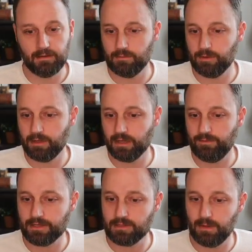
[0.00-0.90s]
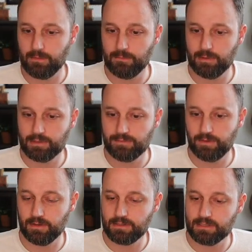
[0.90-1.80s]
I'm wondering if I should maybe push
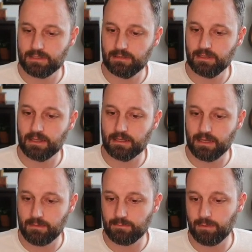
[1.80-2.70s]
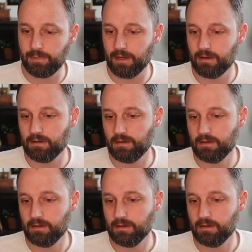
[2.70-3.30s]
first and then prepare